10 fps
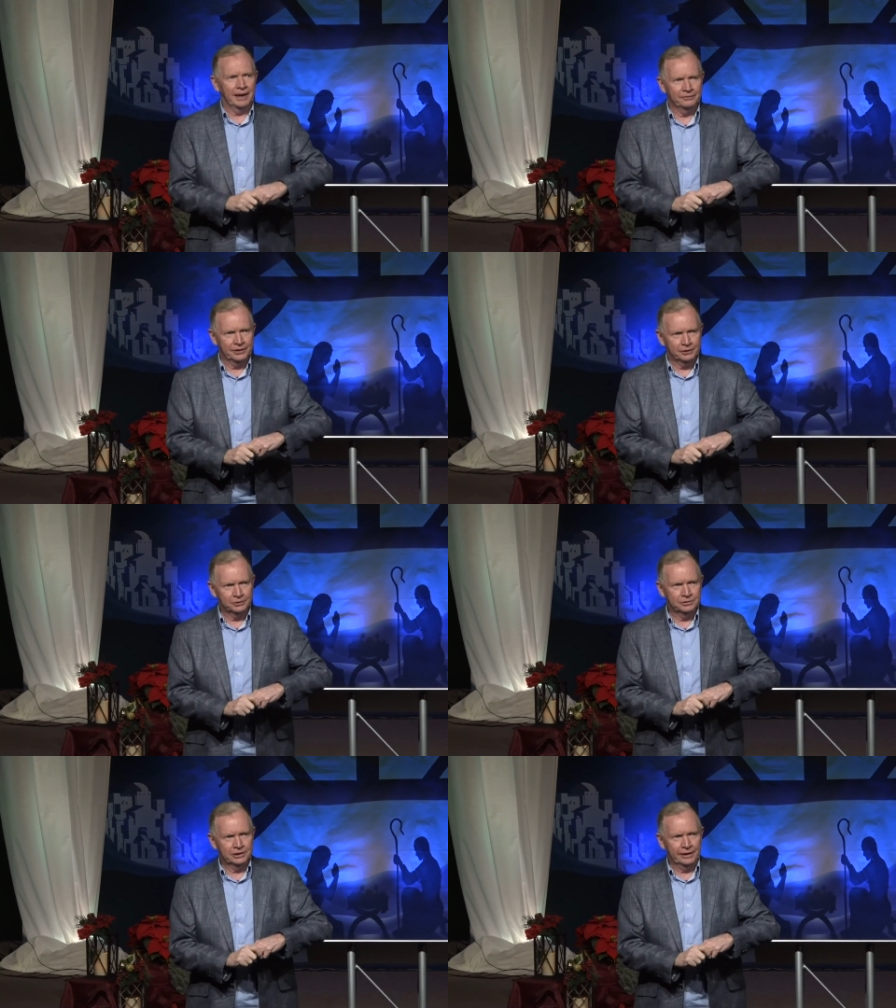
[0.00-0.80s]

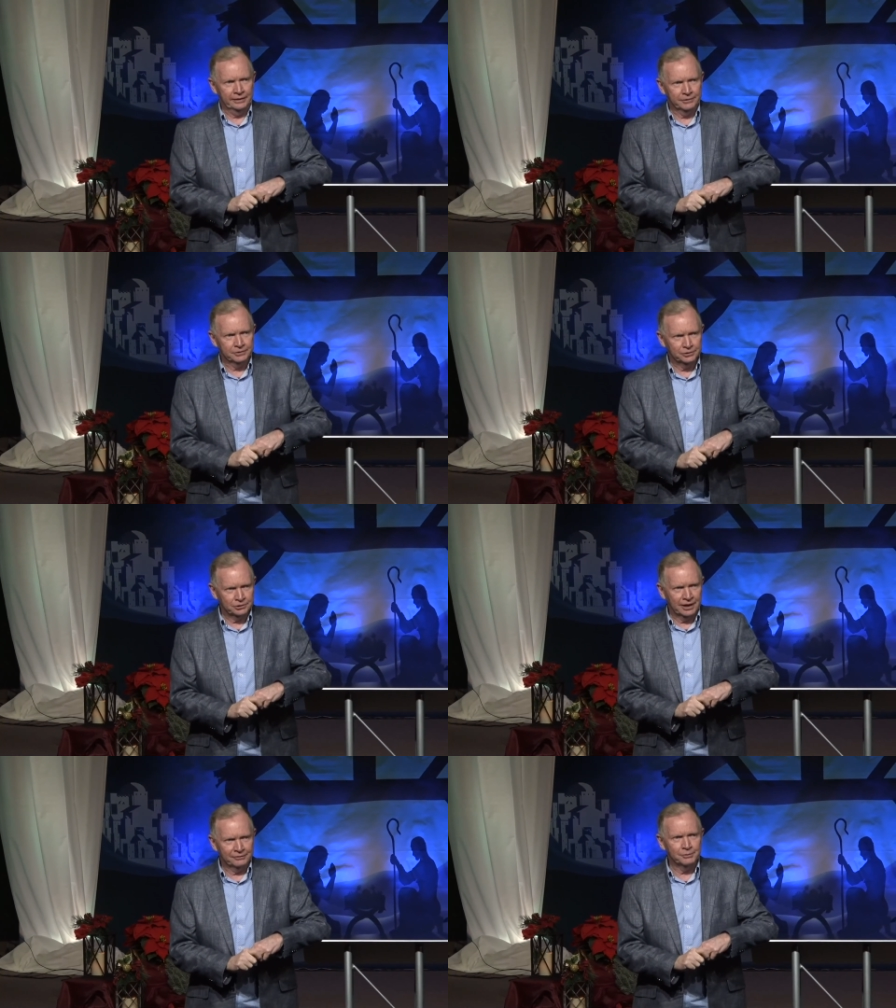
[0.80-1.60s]
vehicle to ever
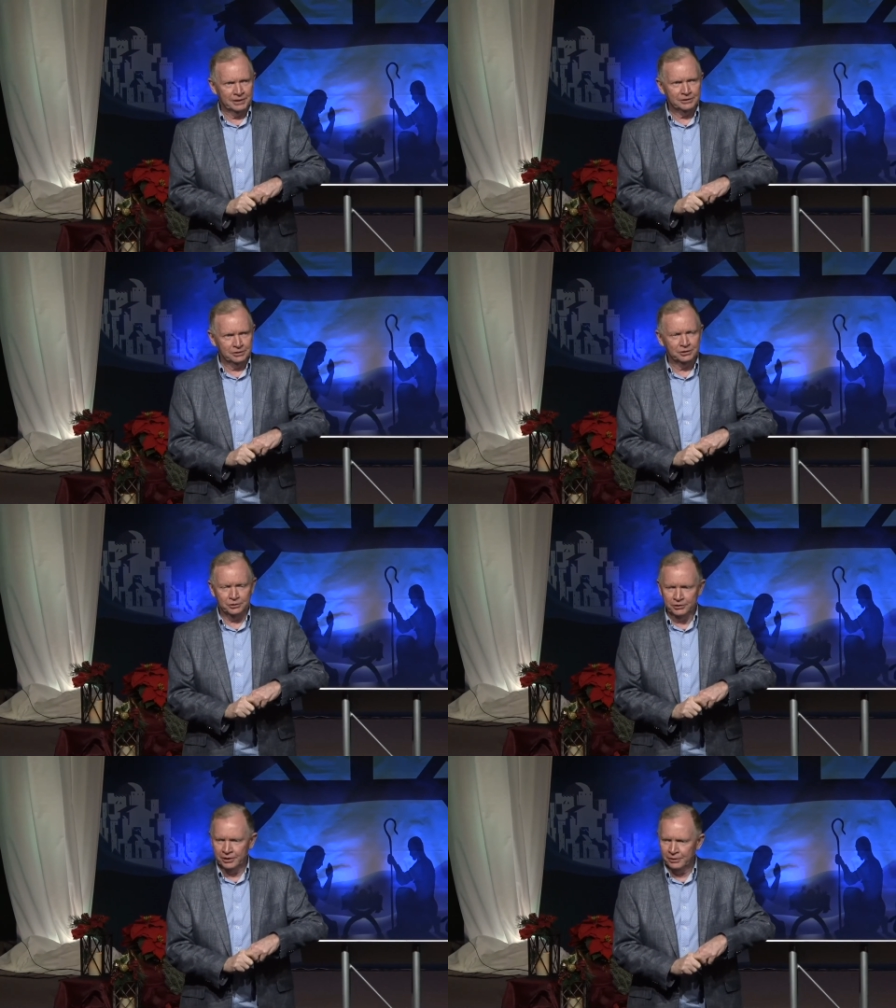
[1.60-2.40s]
drive for me, just so
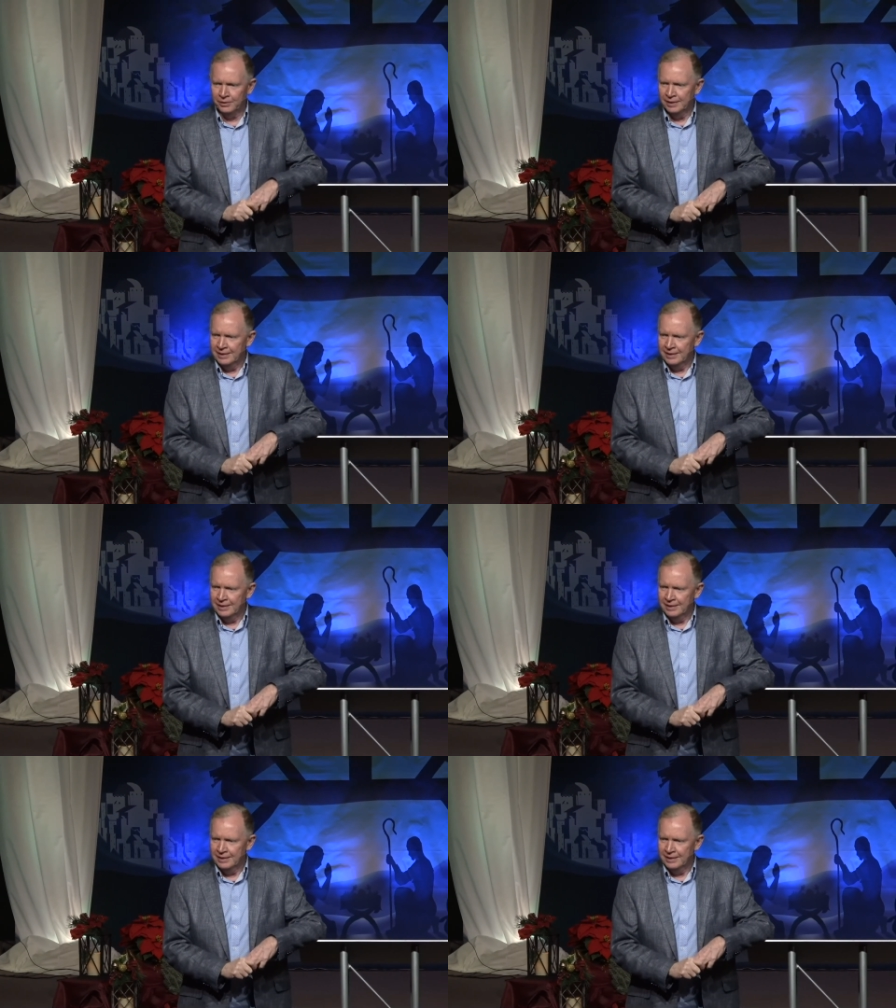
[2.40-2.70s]
you know.